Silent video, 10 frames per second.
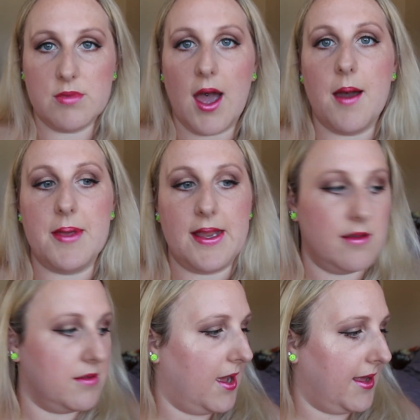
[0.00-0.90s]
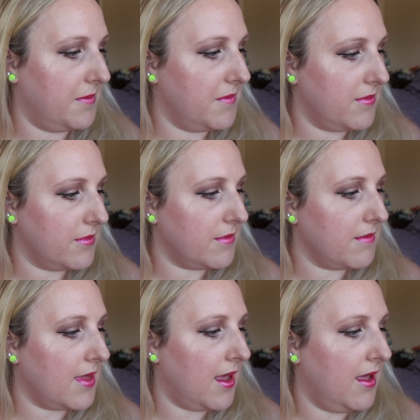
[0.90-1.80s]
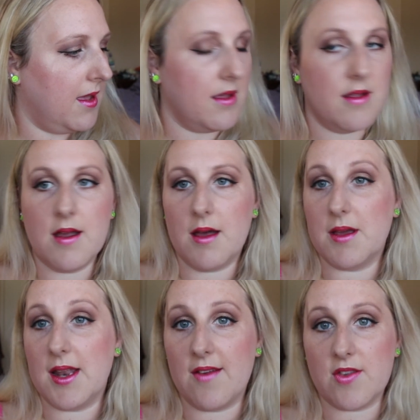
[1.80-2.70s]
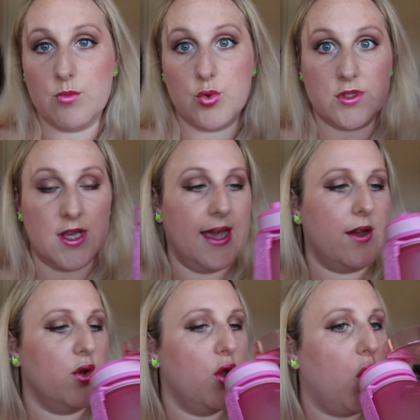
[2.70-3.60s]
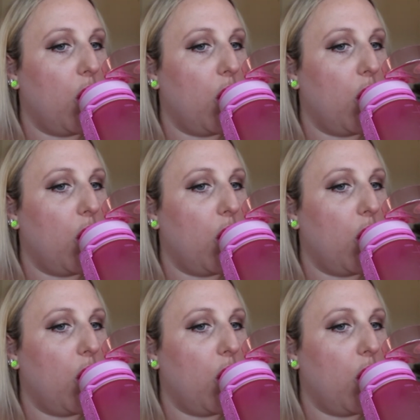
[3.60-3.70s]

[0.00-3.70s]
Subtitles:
I mean, like, I'm going to have some water, hang on.